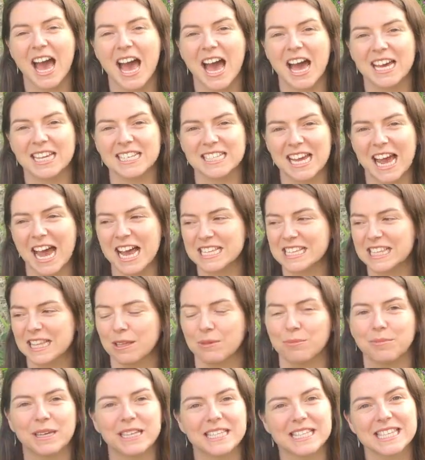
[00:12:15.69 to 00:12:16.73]
and ask
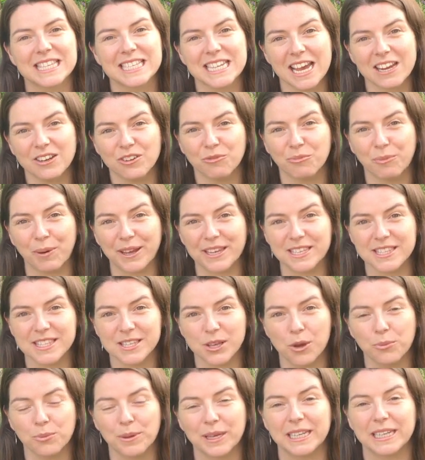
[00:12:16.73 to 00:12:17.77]
them instead of buying
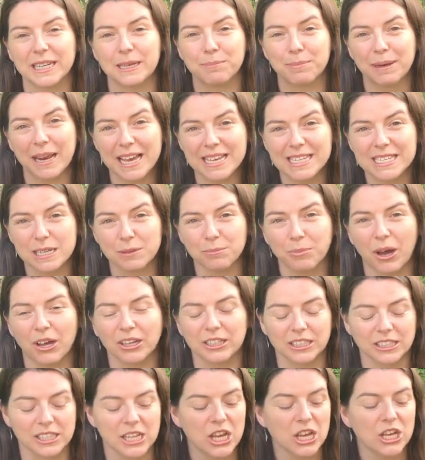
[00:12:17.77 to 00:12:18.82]
soap in a plastic
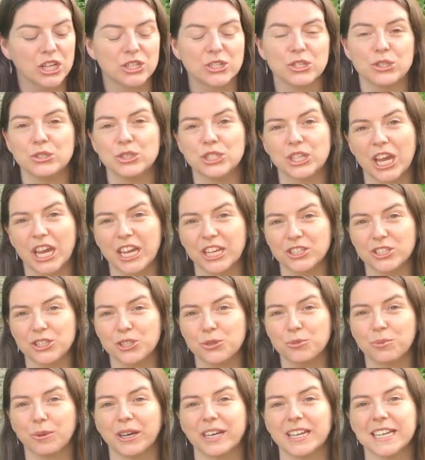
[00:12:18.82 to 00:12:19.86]
bottle to change
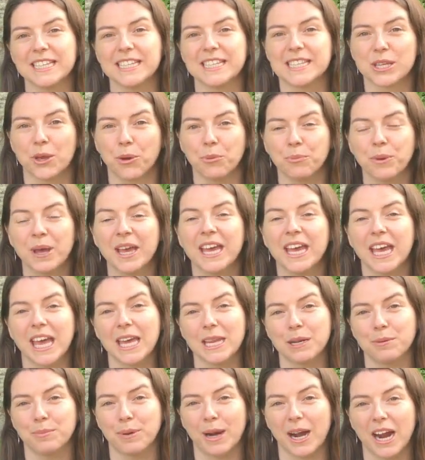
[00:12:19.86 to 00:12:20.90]
to buying soap
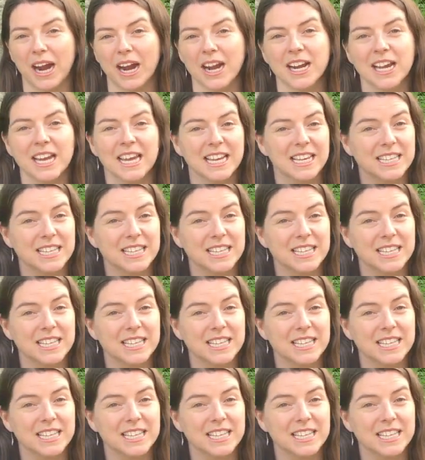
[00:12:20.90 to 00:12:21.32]
in a bar.